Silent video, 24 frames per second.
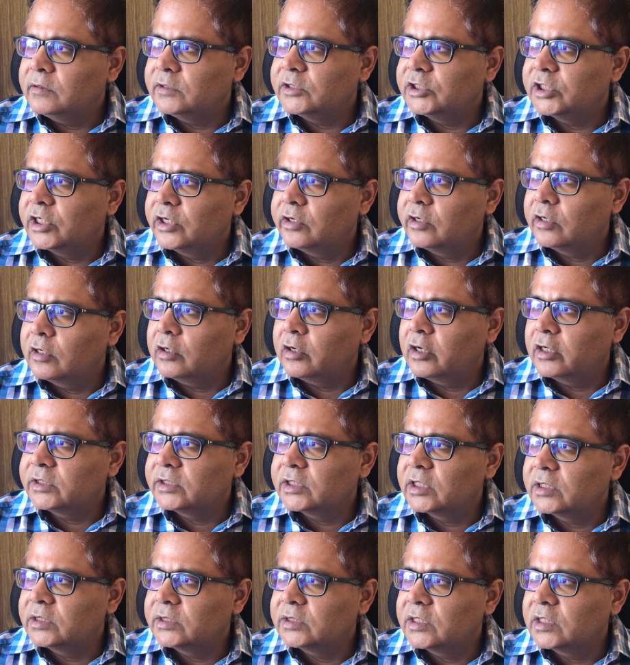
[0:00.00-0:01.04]
general
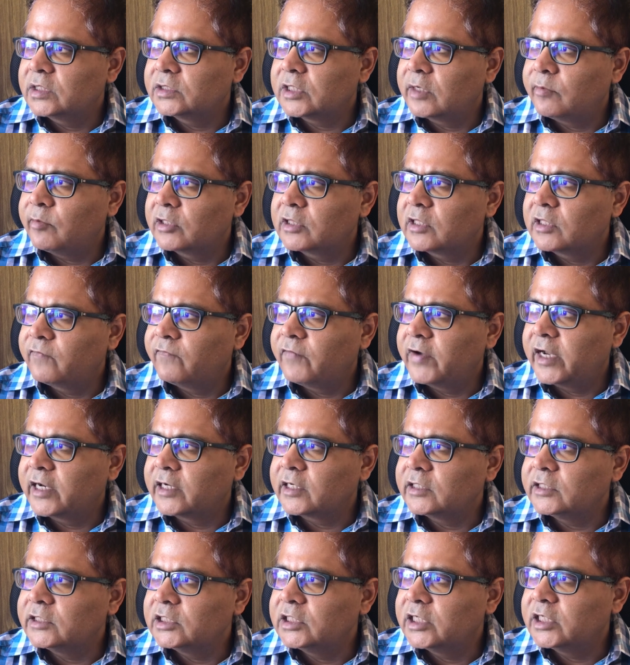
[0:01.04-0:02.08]
consensus among the
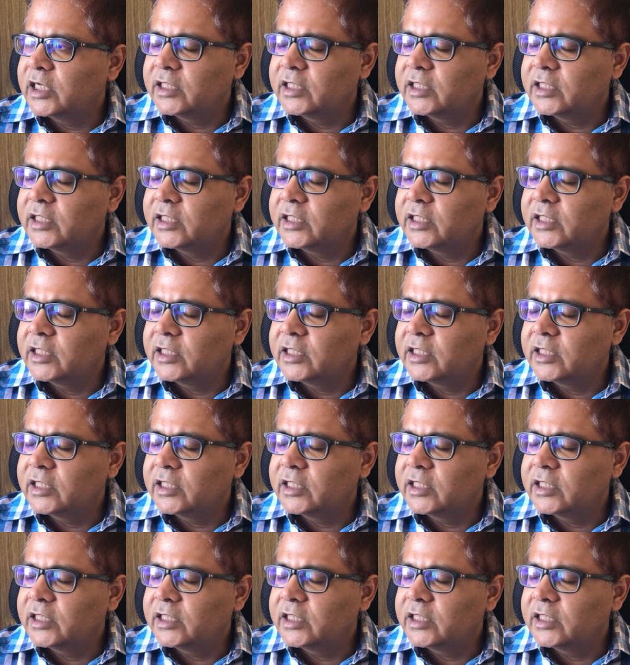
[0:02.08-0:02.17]
faculty,